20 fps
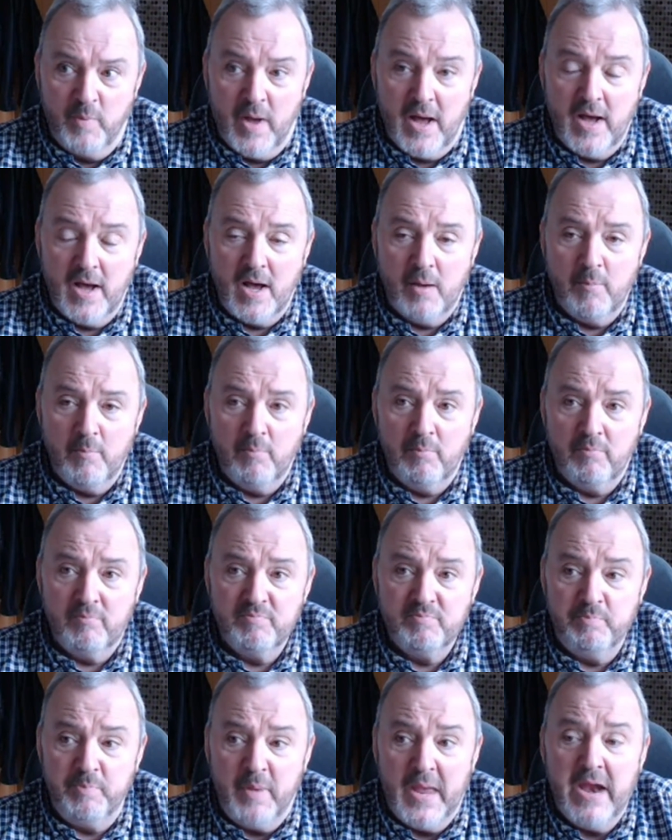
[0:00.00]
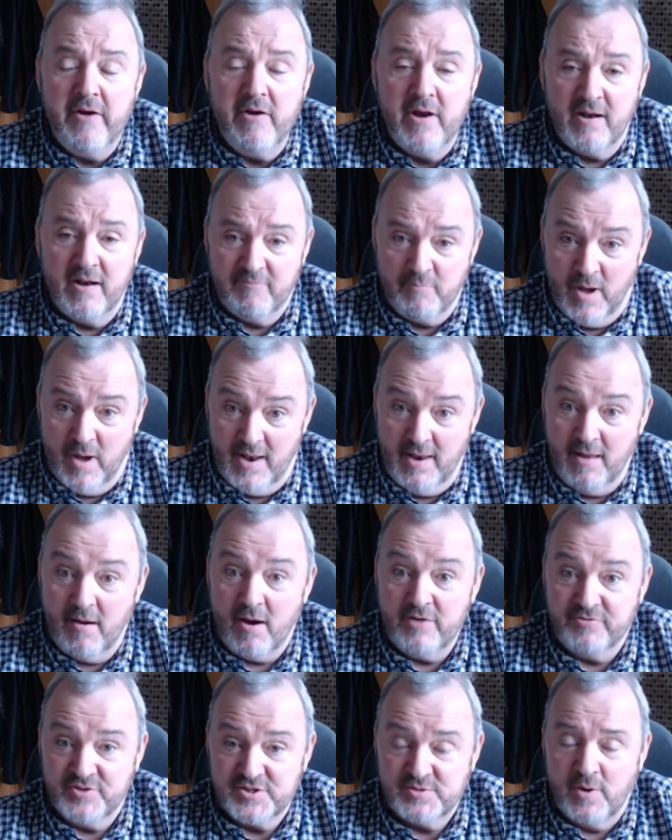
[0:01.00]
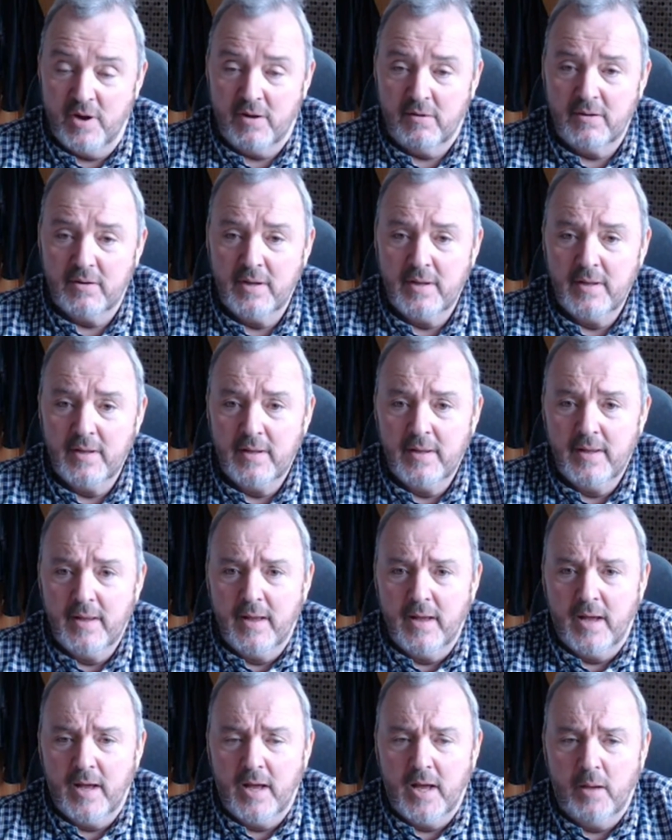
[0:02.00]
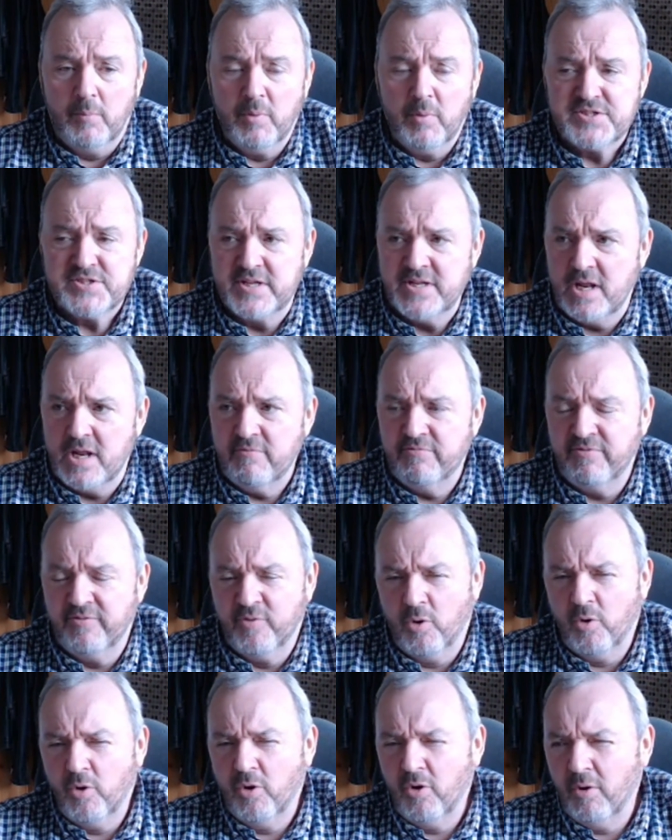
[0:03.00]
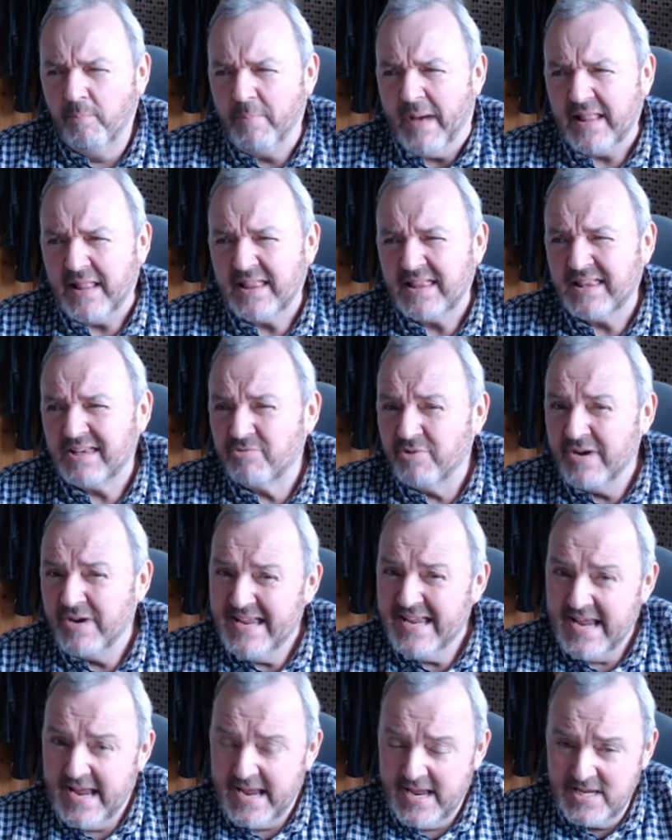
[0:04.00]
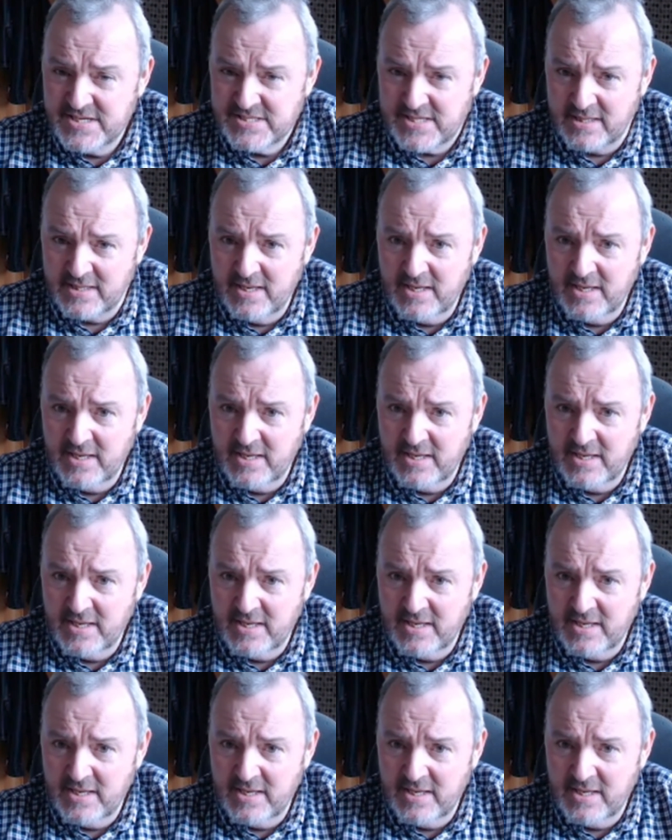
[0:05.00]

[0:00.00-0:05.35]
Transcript: period of my life as well, because I did it for about 3 years, I